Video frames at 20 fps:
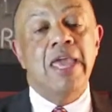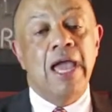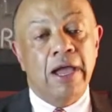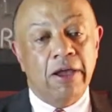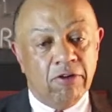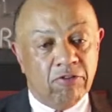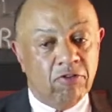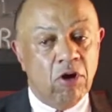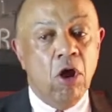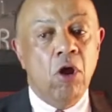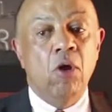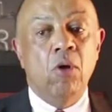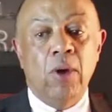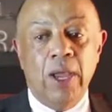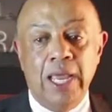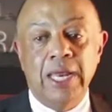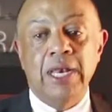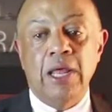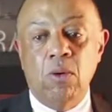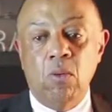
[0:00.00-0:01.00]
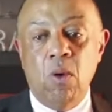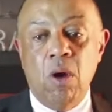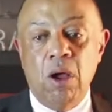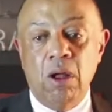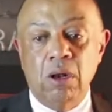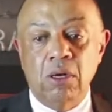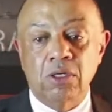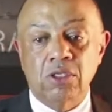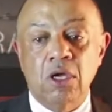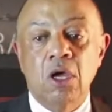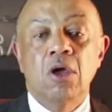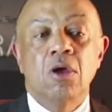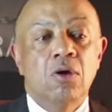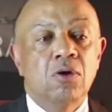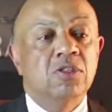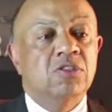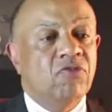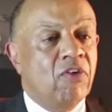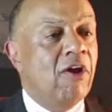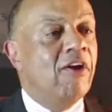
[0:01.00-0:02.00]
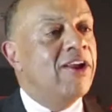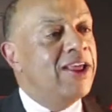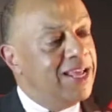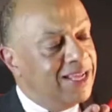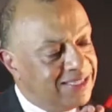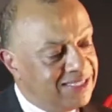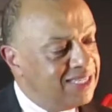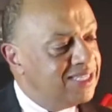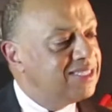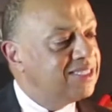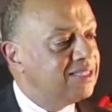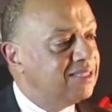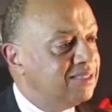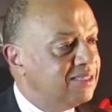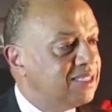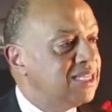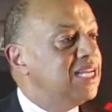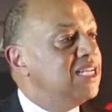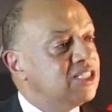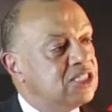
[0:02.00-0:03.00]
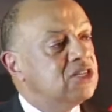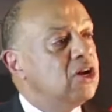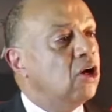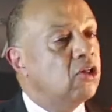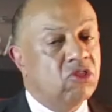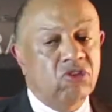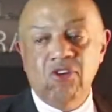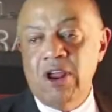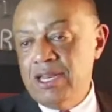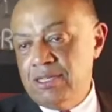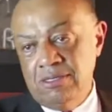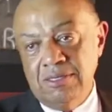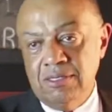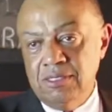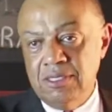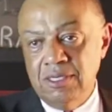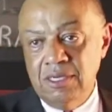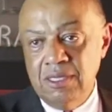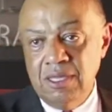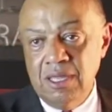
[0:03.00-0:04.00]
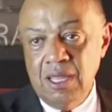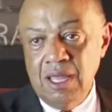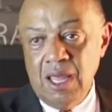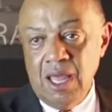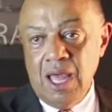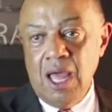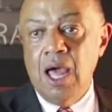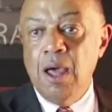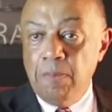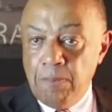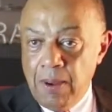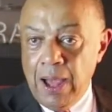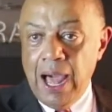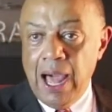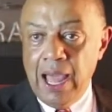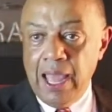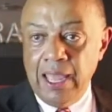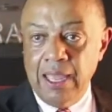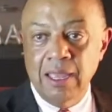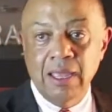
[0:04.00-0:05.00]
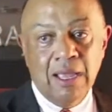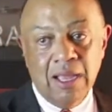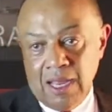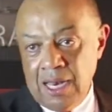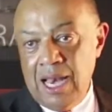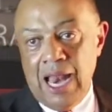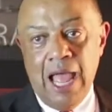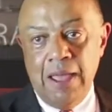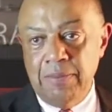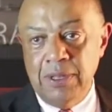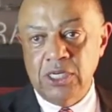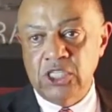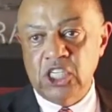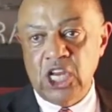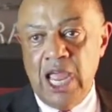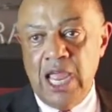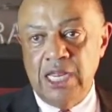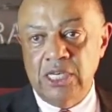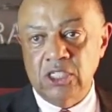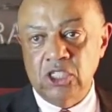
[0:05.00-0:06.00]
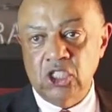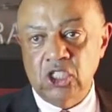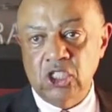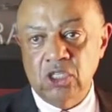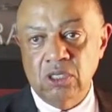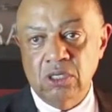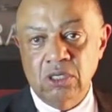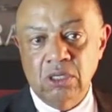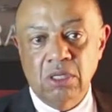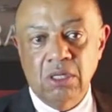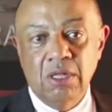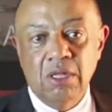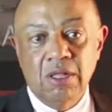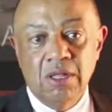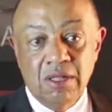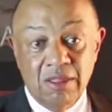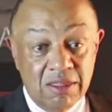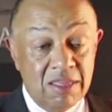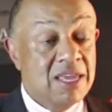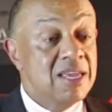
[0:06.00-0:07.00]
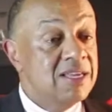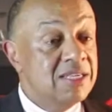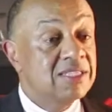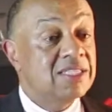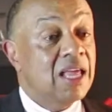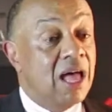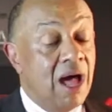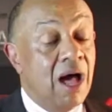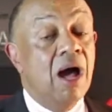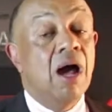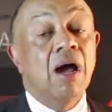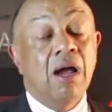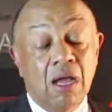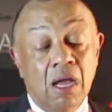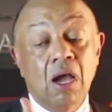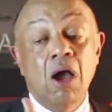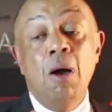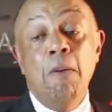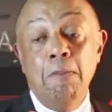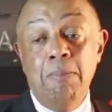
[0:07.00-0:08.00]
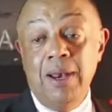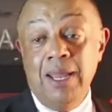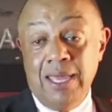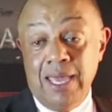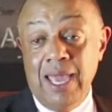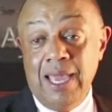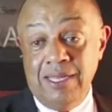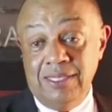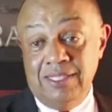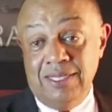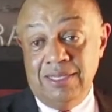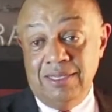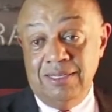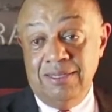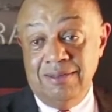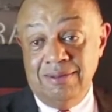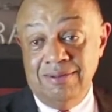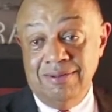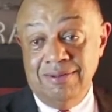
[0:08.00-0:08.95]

yet grow in a world whose very existence is not threatened by climate change. These are complicated